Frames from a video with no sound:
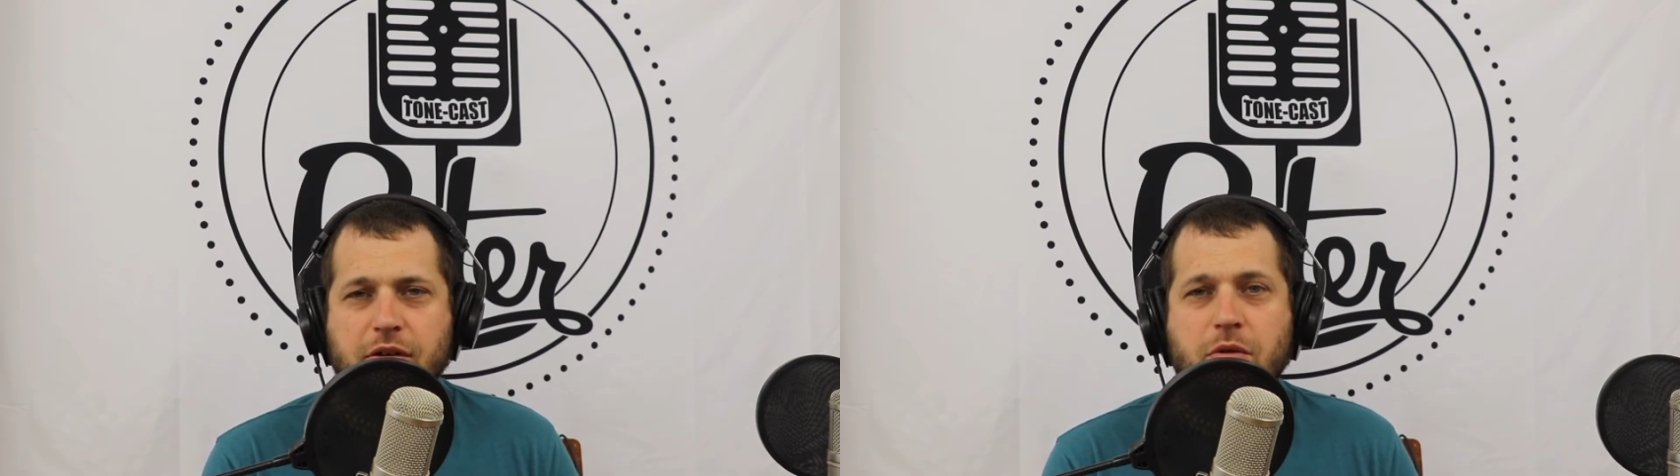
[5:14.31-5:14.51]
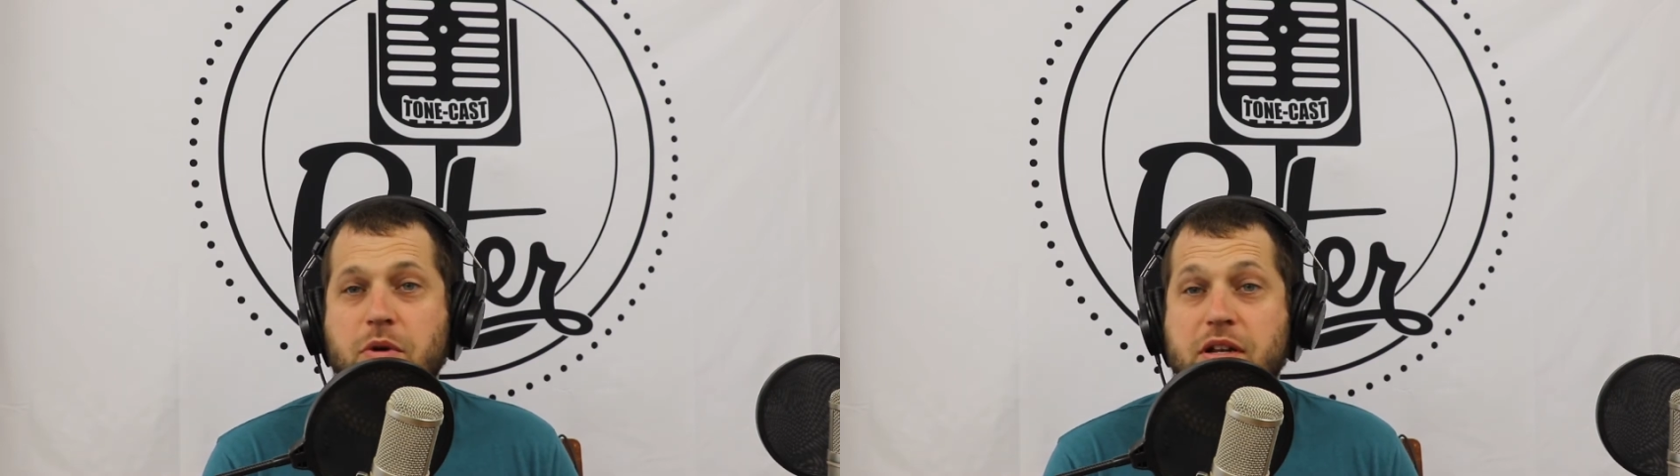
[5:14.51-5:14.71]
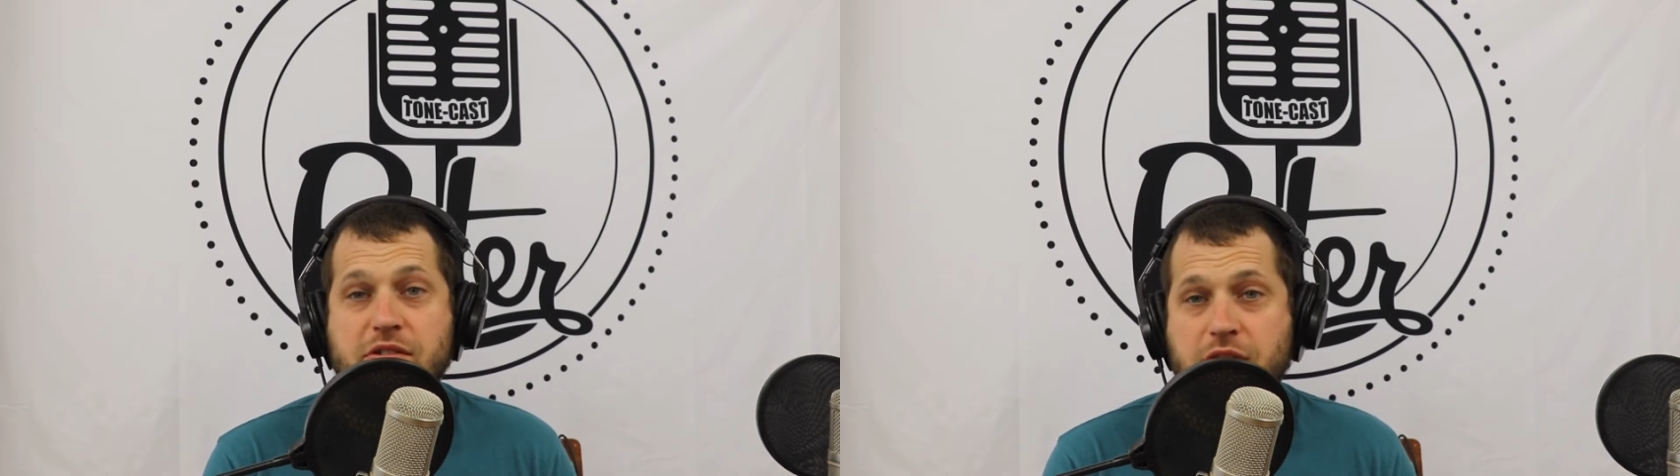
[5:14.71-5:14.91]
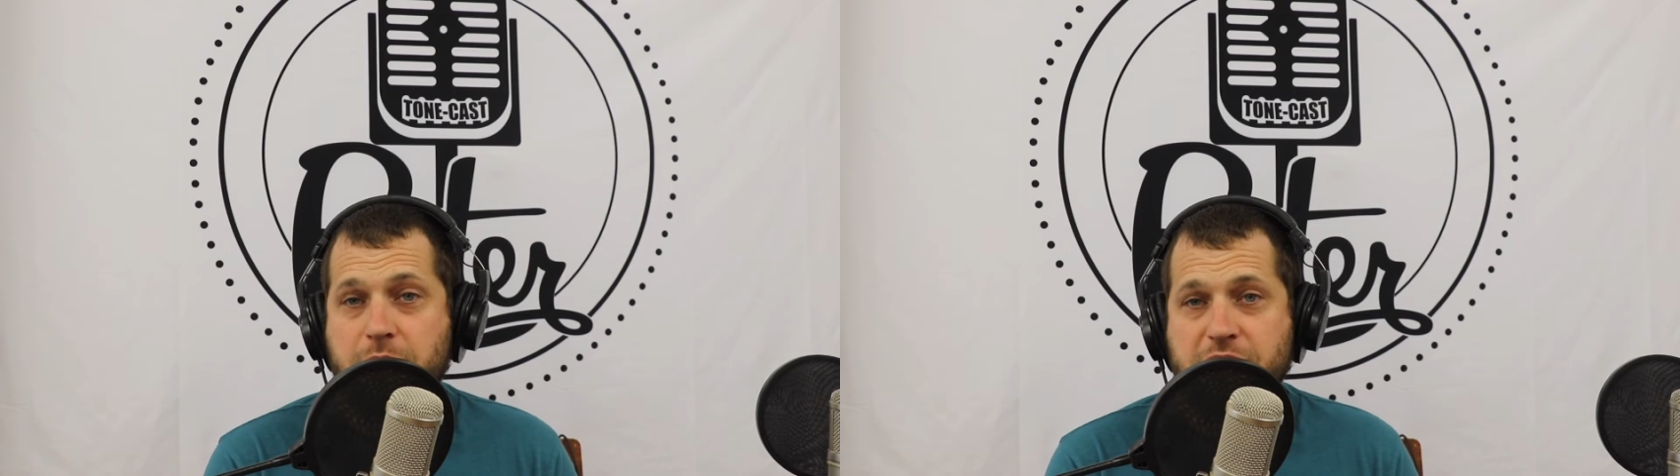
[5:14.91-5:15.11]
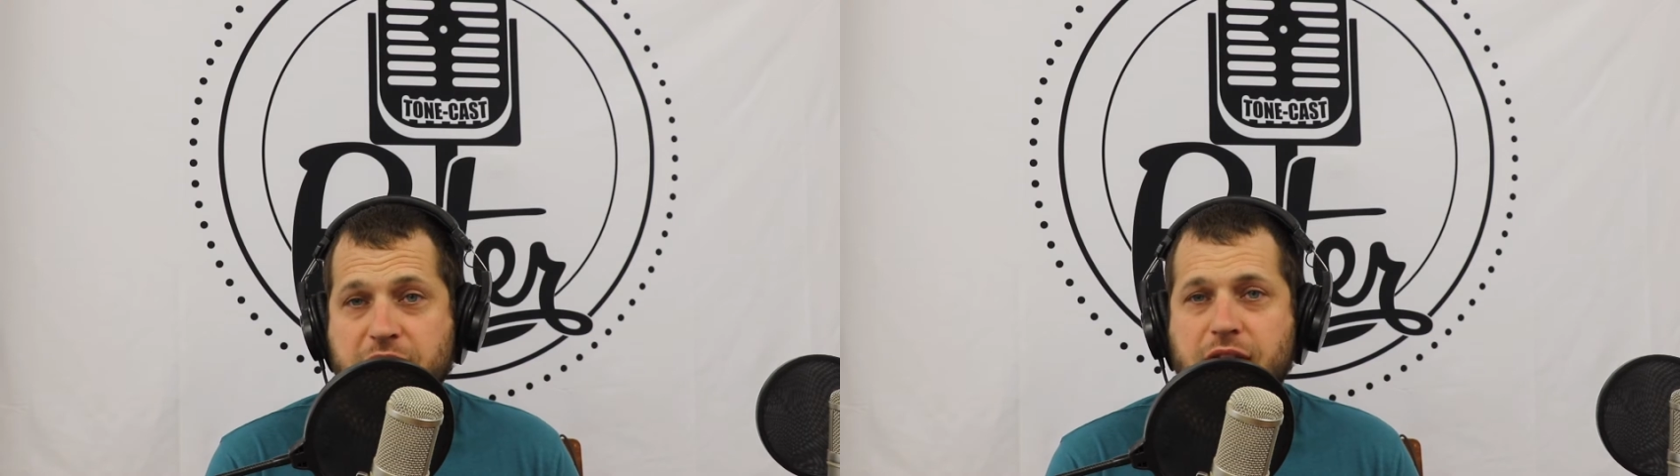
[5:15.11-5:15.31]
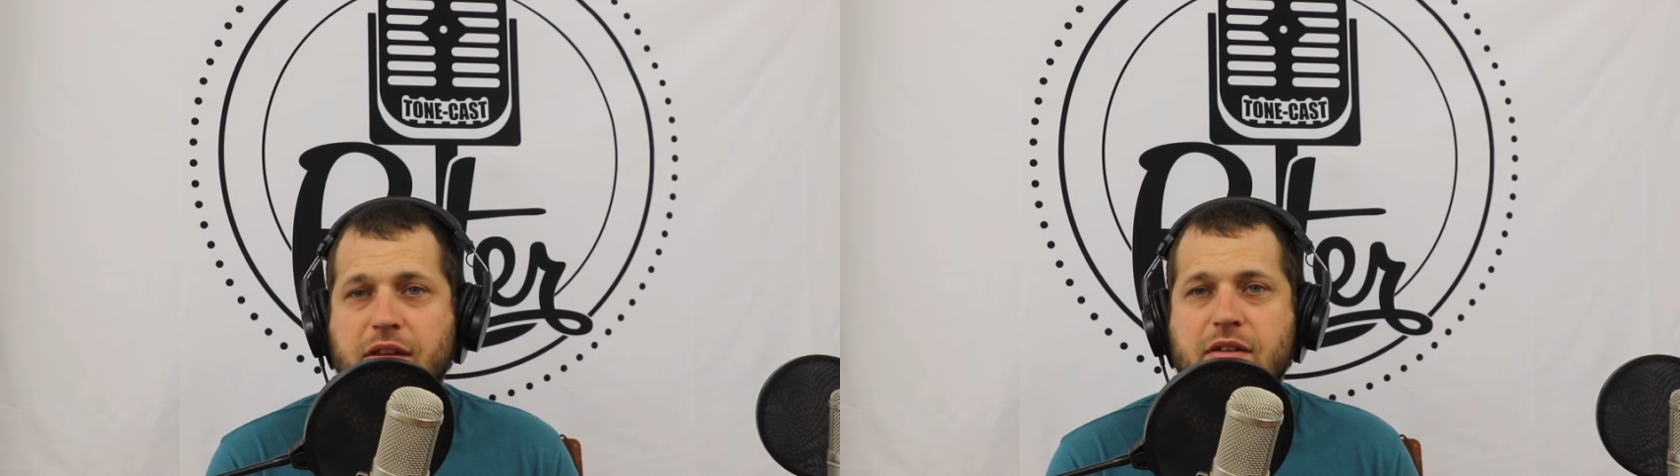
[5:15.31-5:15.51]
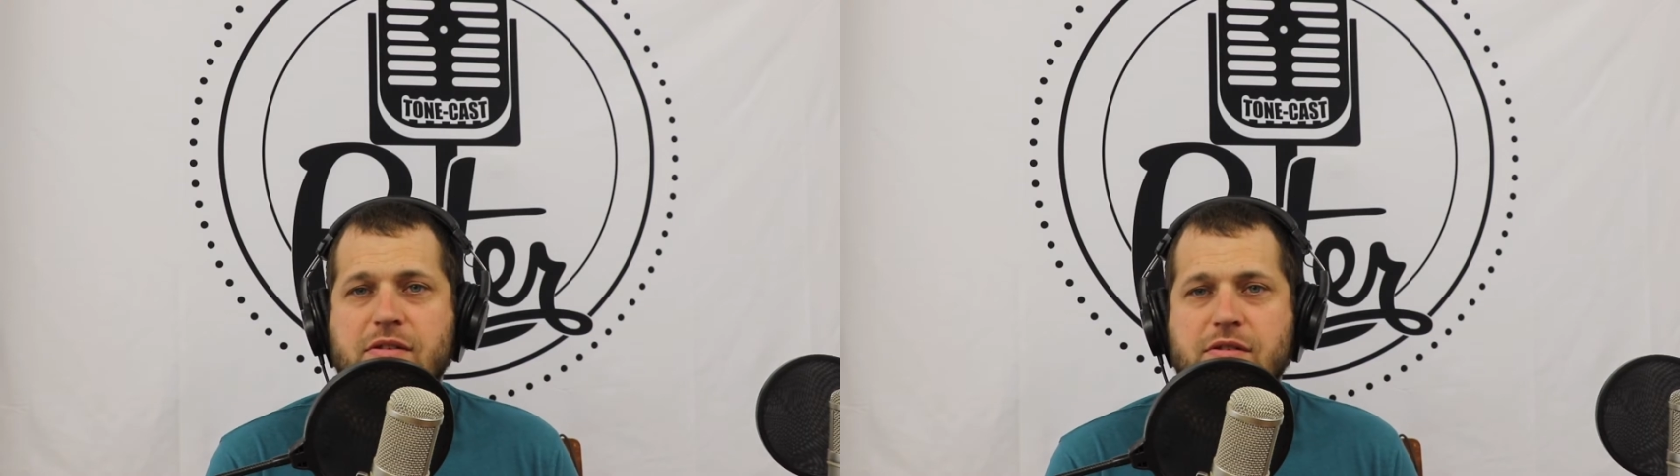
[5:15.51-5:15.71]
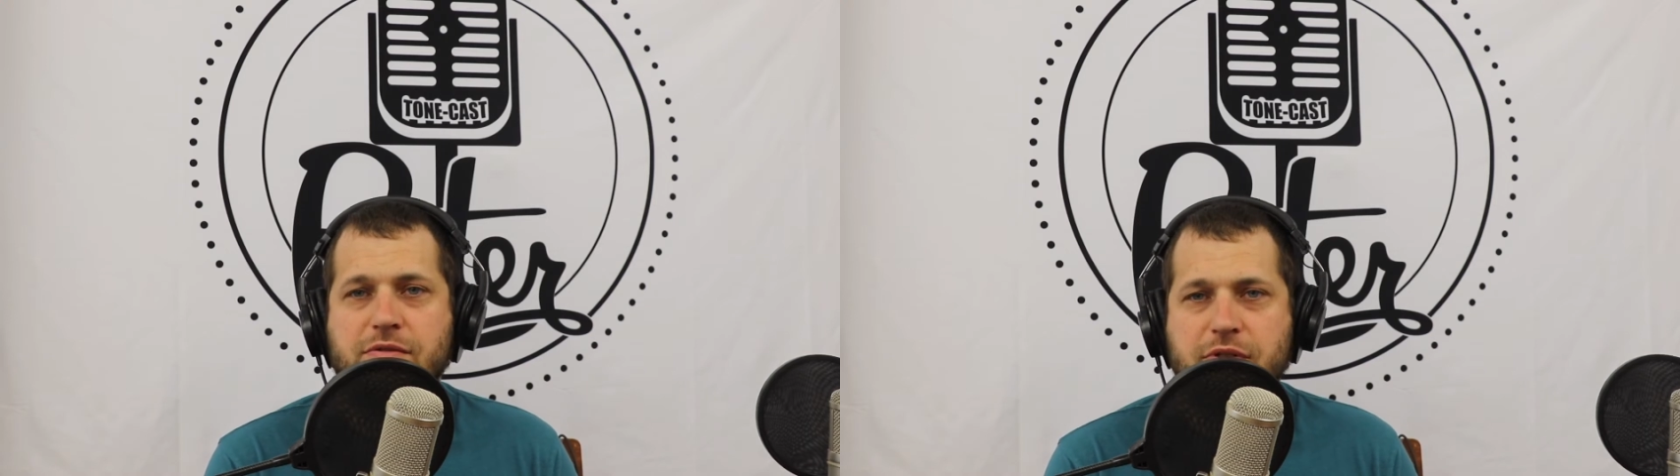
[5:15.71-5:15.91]
or we're going to stop taking
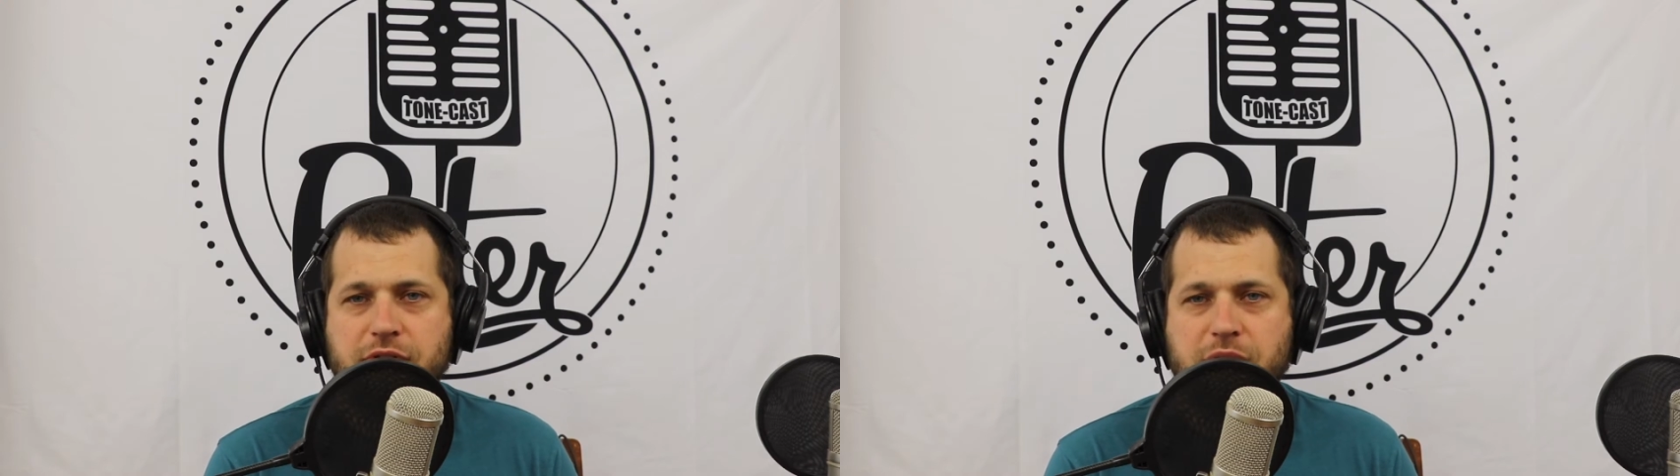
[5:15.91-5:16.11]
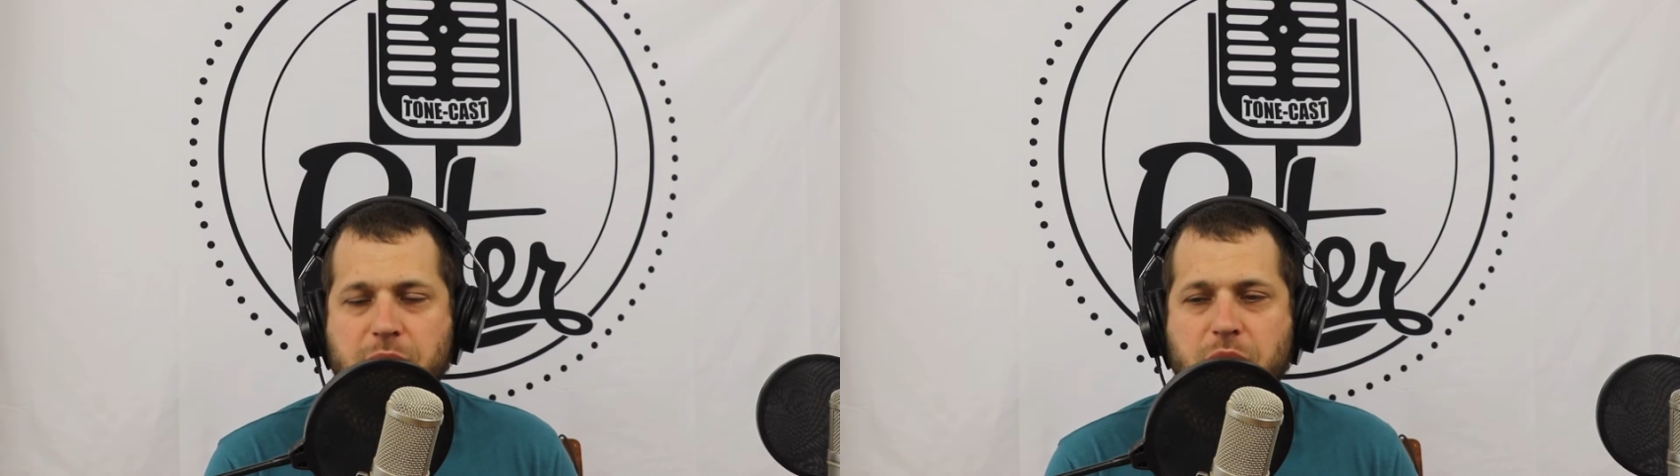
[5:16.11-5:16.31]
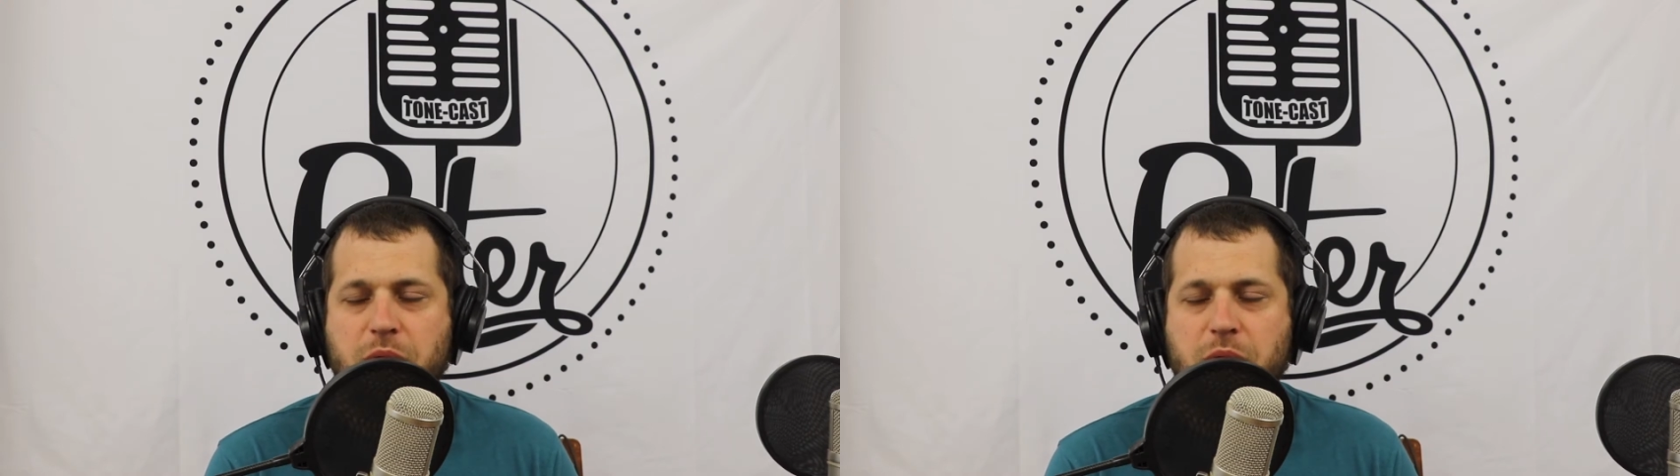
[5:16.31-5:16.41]
lessons for the summer,